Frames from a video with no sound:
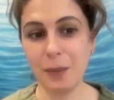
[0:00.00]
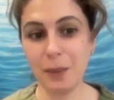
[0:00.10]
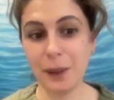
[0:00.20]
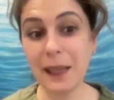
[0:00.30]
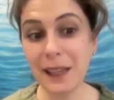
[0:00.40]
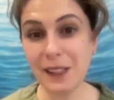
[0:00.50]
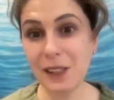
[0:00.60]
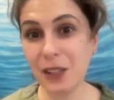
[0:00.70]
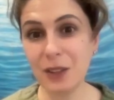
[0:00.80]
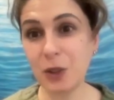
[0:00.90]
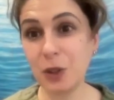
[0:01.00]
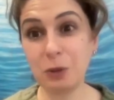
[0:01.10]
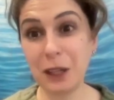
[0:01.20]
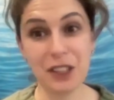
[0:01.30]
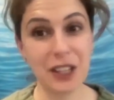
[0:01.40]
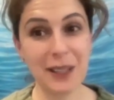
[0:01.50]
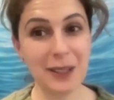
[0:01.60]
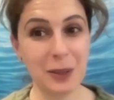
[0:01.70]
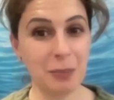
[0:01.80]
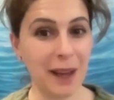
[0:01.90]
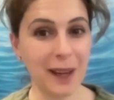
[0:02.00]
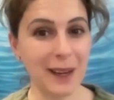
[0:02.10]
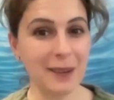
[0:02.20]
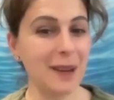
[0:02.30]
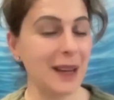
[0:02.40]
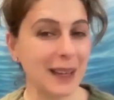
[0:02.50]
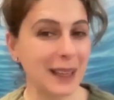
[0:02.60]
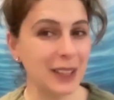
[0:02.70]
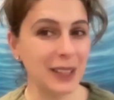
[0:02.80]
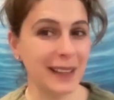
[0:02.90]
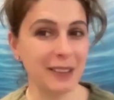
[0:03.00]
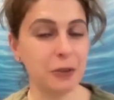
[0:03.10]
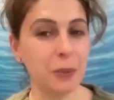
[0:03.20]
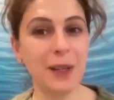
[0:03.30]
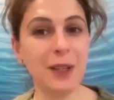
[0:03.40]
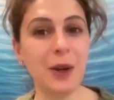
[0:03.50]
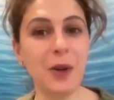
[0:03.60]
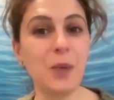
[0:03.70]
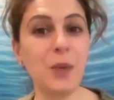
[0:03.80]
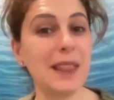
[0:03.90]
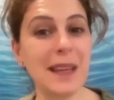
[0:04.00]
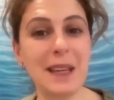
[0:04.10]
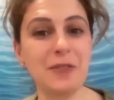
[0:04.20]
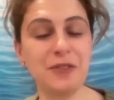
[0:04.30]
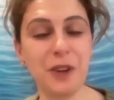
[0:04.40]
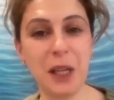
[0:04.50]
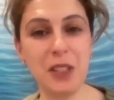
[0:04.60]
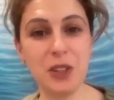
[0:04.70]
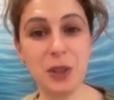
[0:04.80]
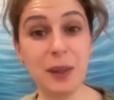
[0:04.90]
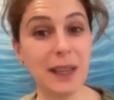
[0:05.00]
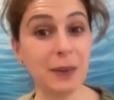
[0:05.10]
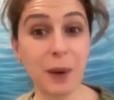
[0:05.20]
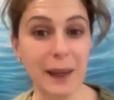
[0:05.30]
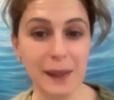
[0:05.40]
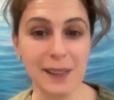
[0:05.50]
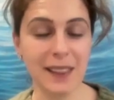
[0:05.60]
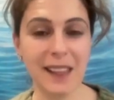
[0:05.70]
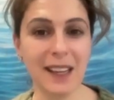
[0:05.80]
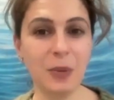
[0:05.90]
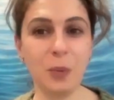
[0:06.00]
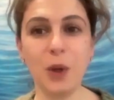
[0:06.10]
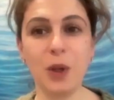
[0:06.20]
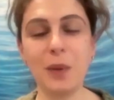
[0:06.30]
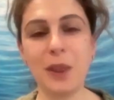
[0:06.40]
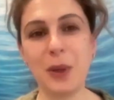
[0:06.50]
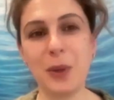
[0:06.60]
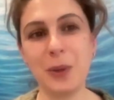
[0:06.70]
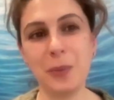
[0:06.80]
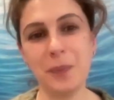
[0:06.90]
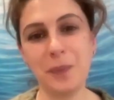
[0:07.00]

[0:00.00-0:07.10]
please do reach out to Megha. Megha, can you let everyone know where they can find you and ways that they can work with you?